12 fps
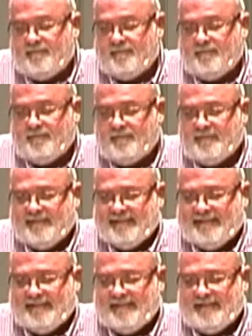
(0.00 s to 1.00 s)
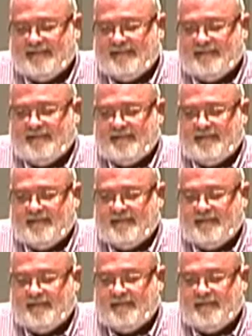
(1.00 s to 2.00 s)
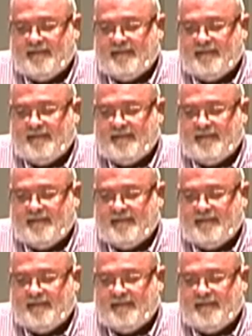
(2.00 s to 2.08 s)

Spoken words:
Nothing is said.